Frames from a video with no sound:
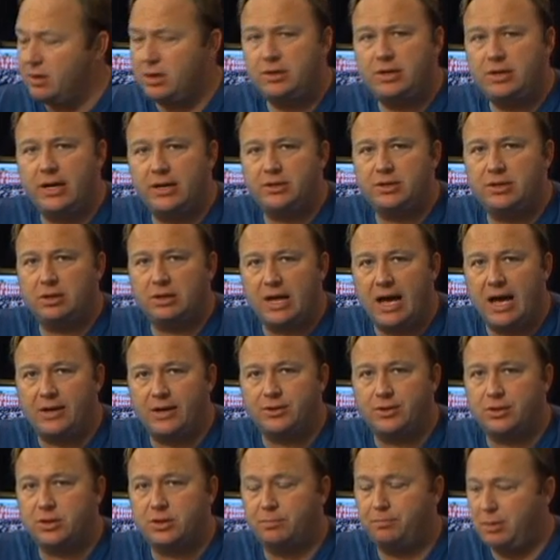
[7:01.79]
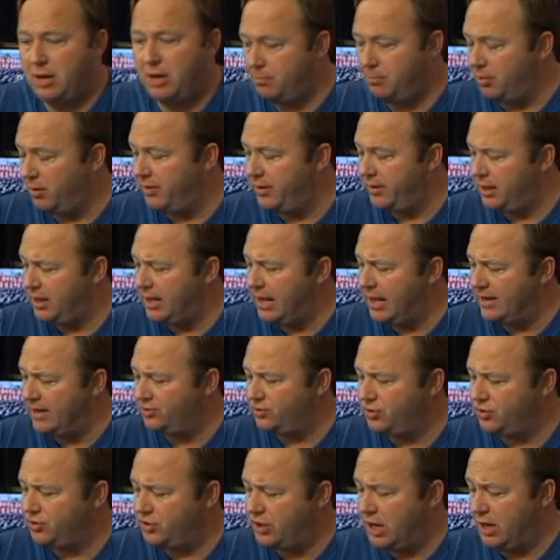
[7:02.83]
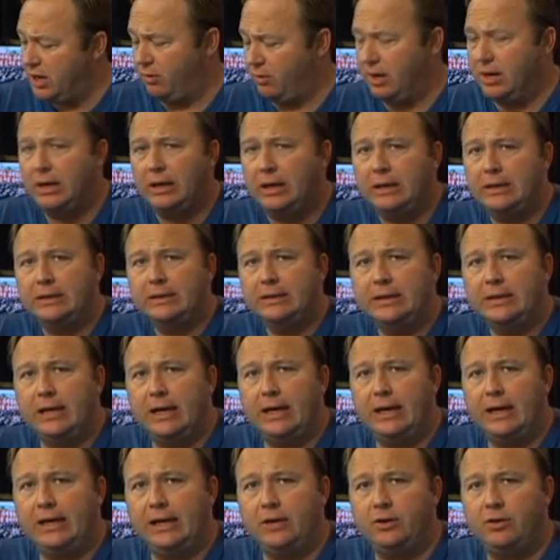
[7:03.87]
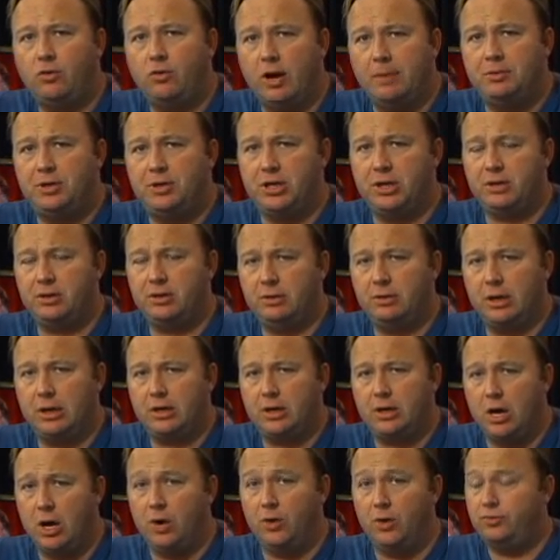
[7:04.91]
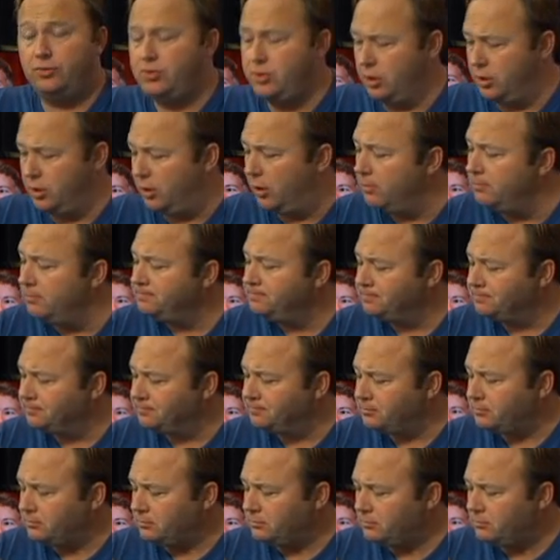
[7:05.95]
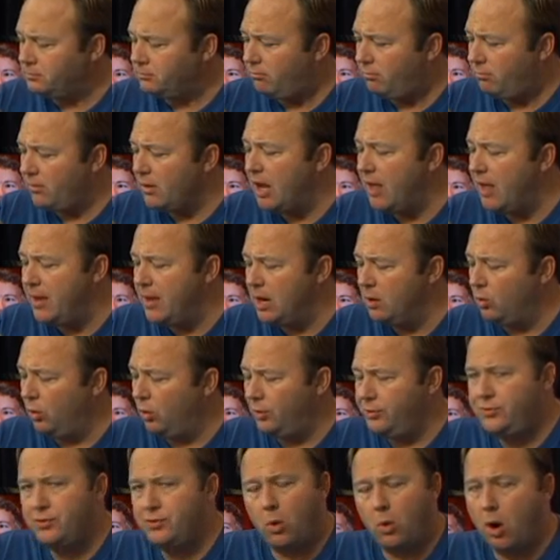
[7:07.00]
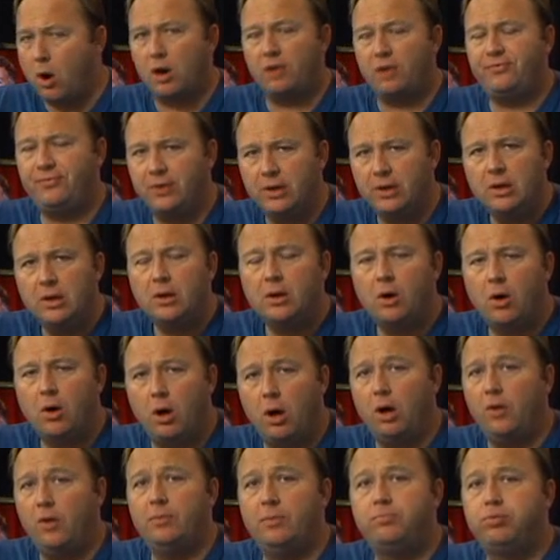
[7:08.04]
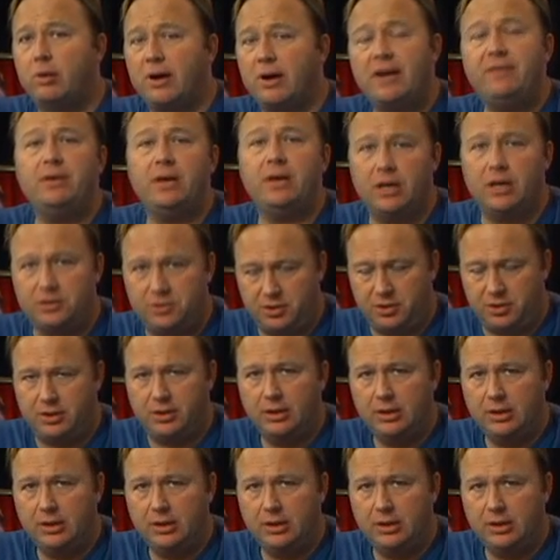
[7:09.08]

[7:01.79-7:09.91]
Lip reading: tens of thousands of people that he has the secret encryption code to, and that it will dwarf all the previous